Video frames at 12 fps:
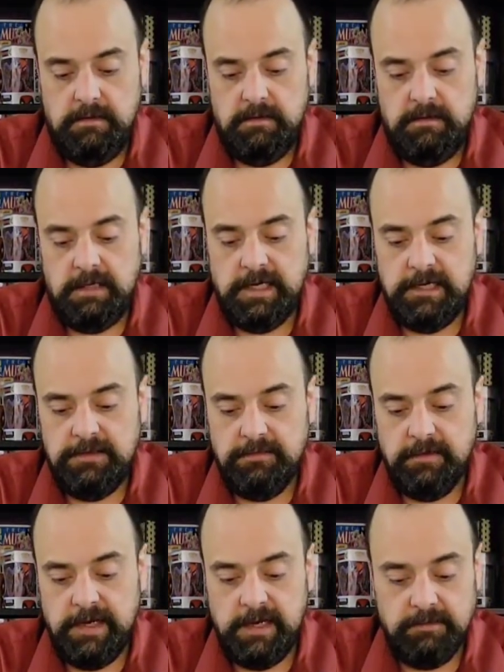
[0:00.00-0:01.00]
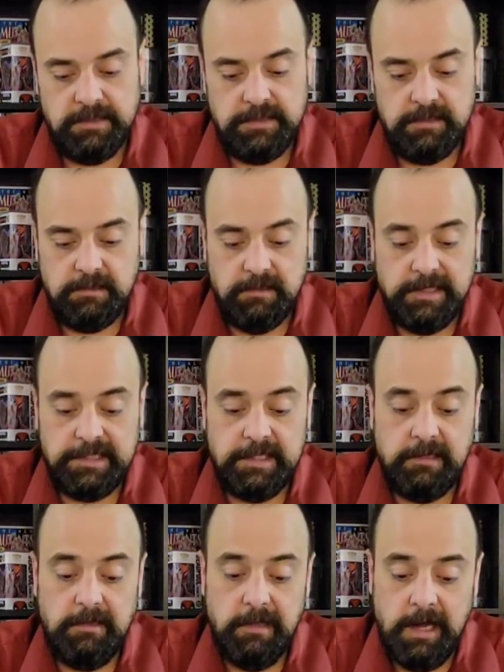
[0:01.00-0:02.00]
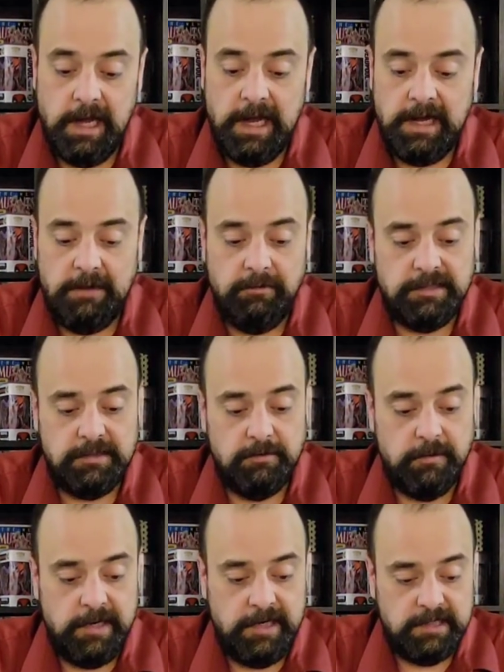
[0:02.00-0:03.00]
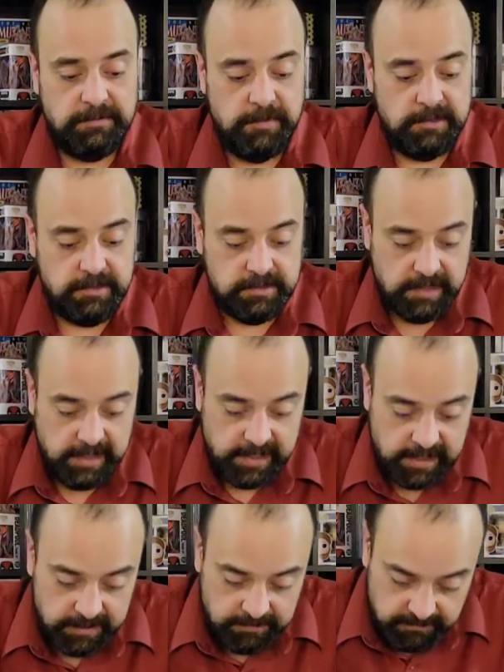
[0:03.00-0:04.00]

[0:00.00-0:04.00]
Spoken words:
93, I was still collecting a lot. I wasn't reading as much as I had.